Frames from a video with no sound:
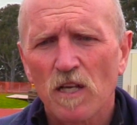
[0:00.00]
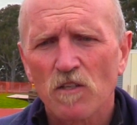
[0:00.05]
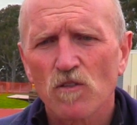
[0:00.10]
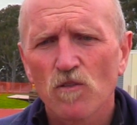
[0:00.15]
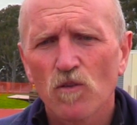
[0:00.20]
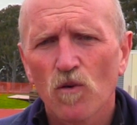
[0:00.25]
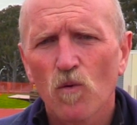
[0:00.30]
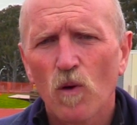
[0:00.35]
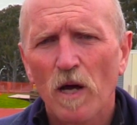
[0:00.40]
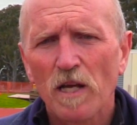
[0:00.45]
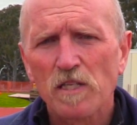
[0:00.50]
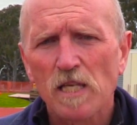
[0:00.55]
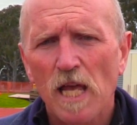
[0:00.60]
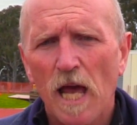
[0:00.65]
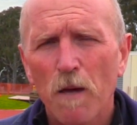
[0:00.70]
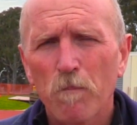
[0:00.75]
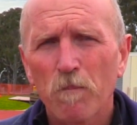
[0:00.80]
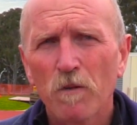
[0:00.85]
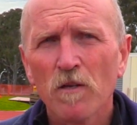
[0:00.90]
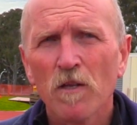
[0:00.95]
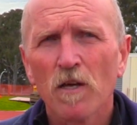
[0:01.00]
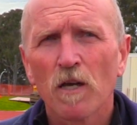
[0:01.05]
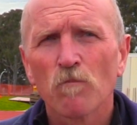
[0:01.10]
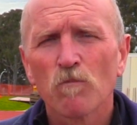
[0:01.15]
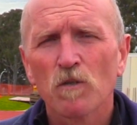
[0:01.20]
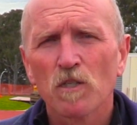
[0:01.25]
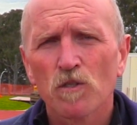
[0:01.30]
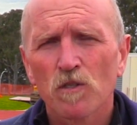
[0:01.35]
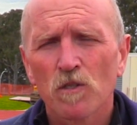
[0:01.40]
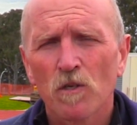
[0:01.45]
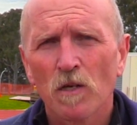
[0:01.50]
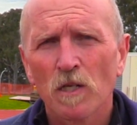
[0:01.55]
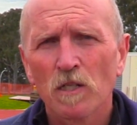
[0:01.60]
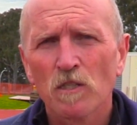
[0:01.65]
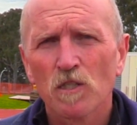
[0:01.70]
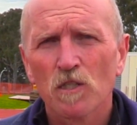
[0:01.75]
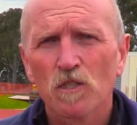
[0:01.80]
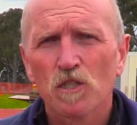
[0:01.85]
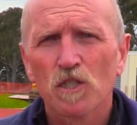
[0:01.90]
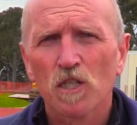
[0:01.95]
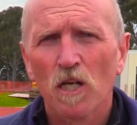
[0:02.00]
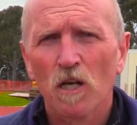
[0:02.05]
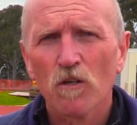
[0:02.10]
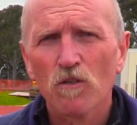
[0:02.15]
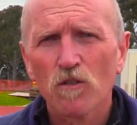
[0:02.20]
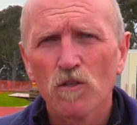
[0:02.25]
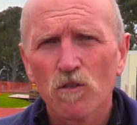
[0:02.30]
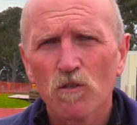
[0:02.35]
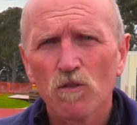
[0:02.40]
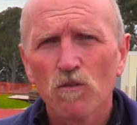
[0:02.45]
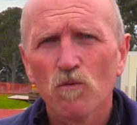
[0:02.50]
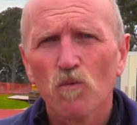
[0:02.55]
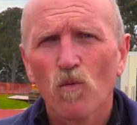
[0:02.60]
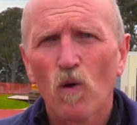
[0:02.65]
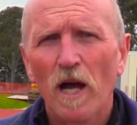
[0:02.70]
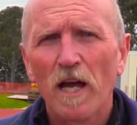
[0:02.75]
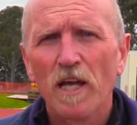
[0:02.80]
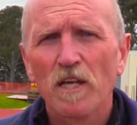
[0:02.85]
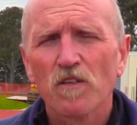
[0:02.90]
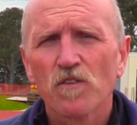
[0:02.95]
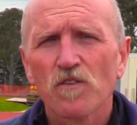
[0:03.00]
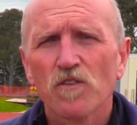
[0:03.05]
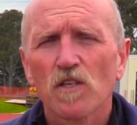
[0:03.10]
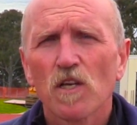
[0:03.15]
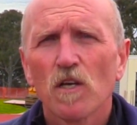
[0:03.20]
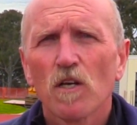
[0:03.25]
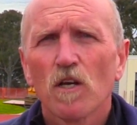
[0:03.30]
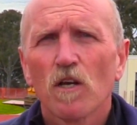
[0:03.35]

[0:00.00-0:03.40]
doesn't always happen, and we're trying to show you ways